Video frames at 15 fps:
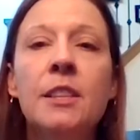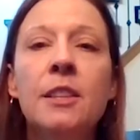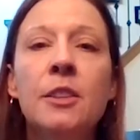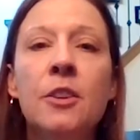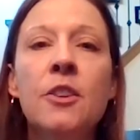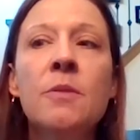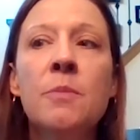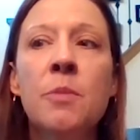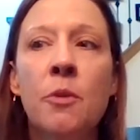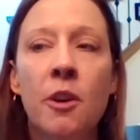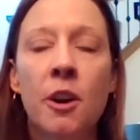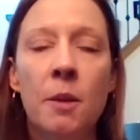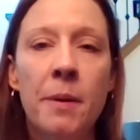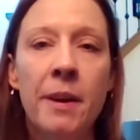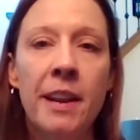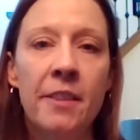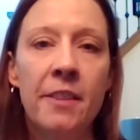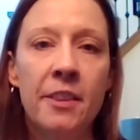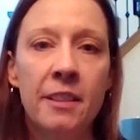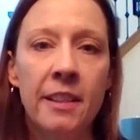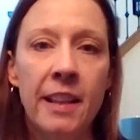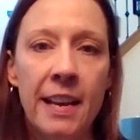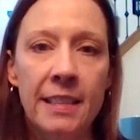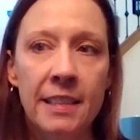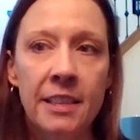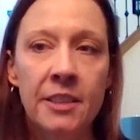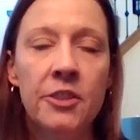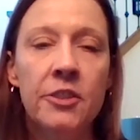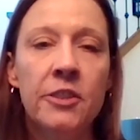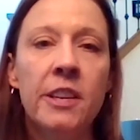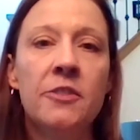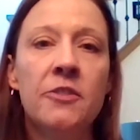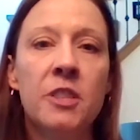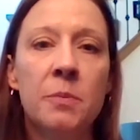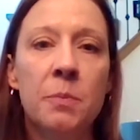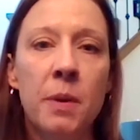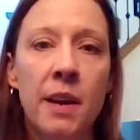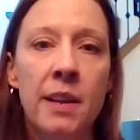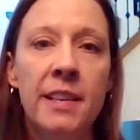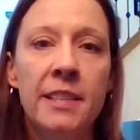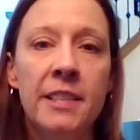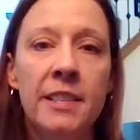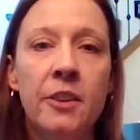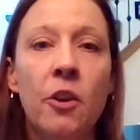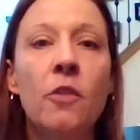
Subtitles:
To learn more about how the glass industry is responding to